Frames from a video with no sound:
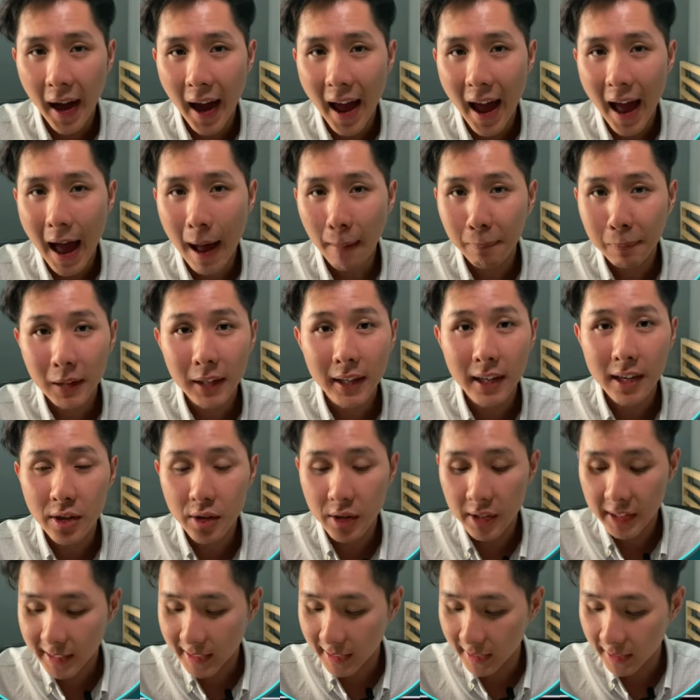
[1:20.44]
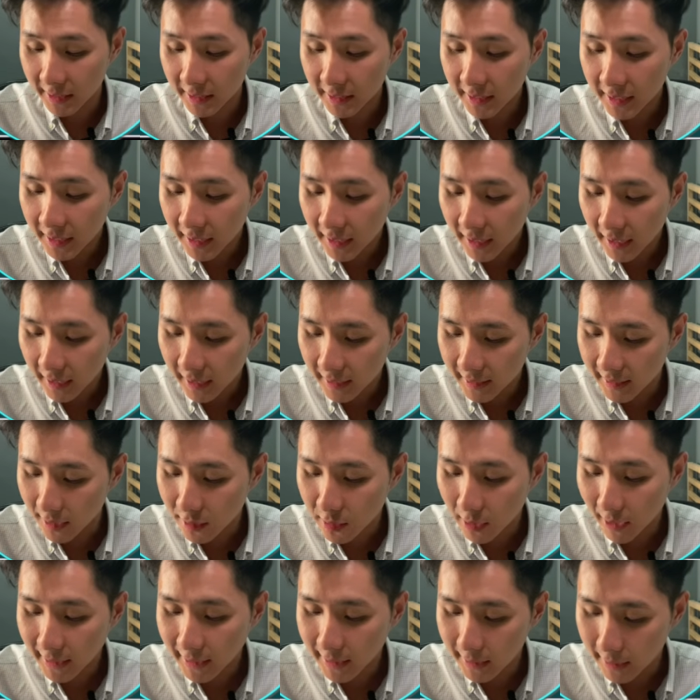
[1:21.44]
applications here, such
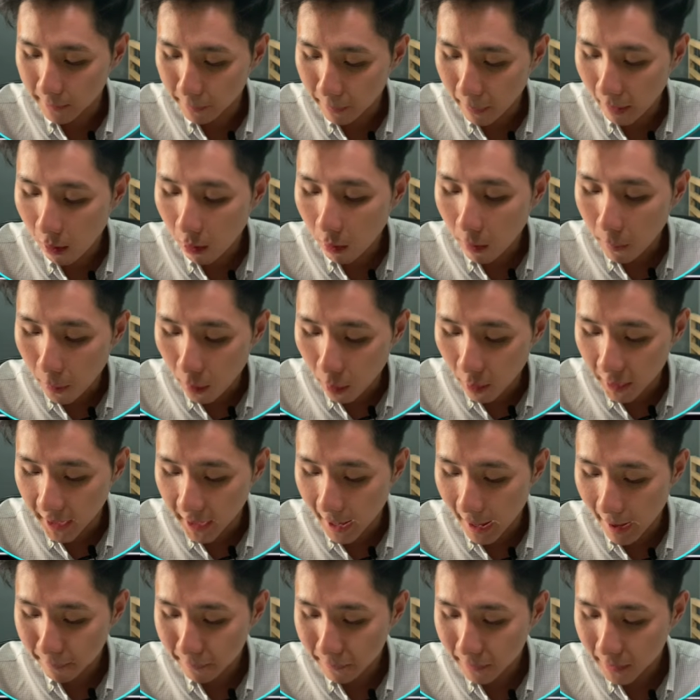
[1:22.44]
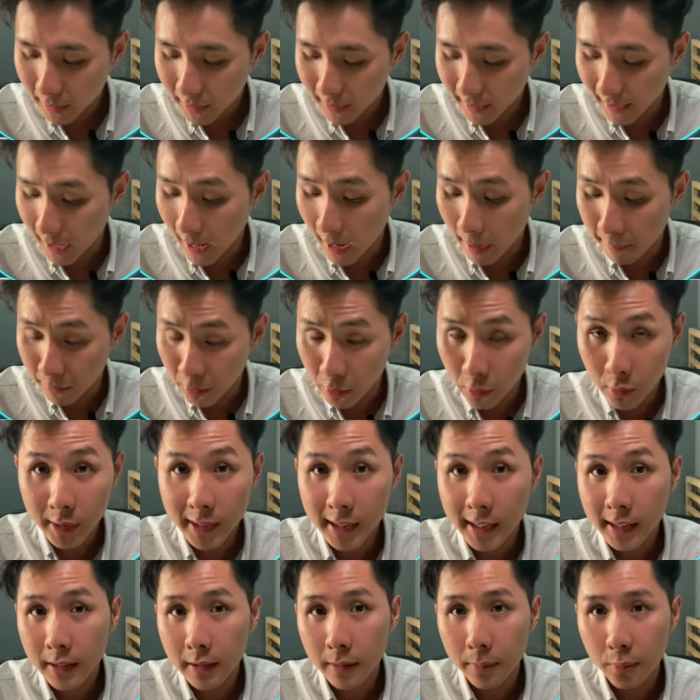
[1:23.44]
as the PowerPoint app that I'm
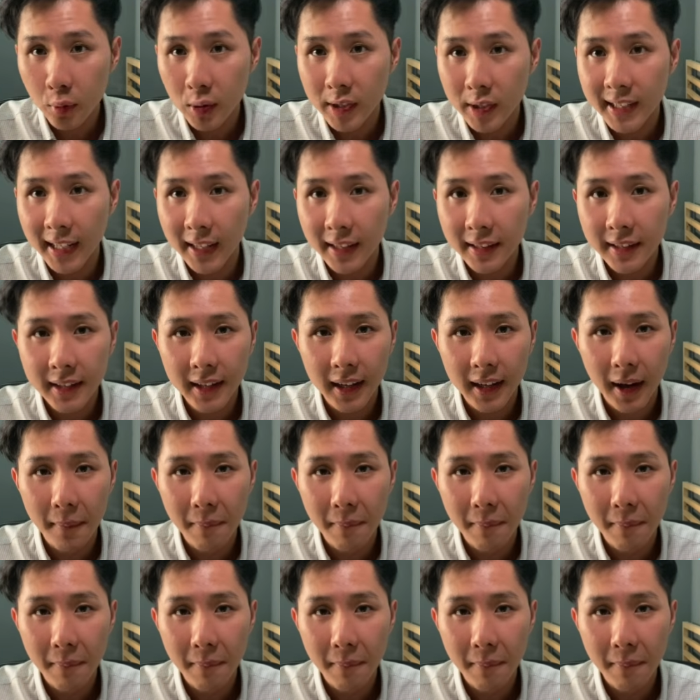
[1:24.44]
using to present